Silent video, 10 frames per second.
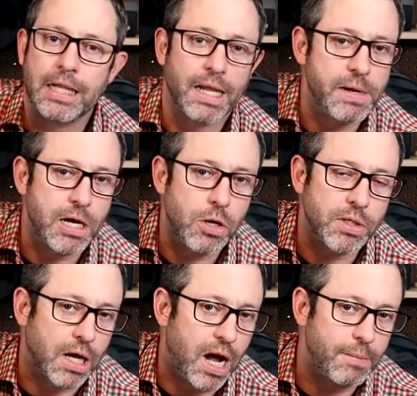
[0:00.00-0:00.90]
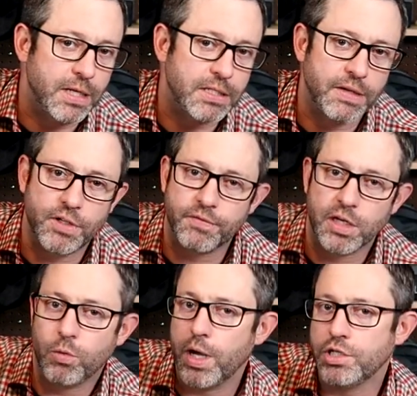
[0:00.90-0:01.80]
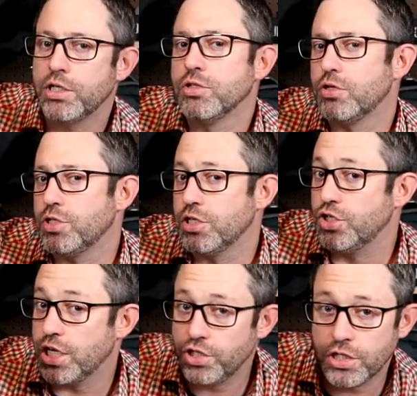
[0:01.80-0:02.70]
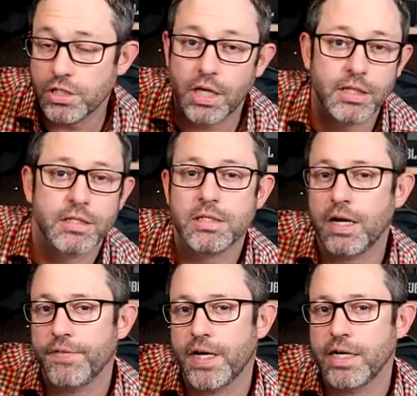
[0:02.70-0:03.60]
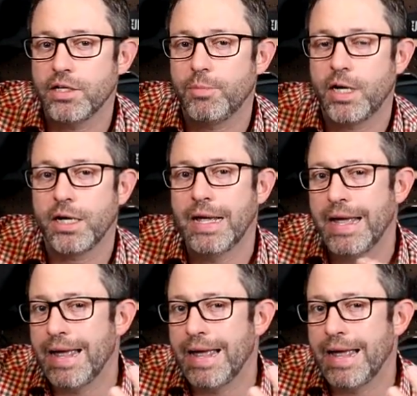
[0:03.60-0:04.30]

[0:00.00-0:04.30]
Let me know in the comments if you have any questions or suggestions on stuff that I should bring.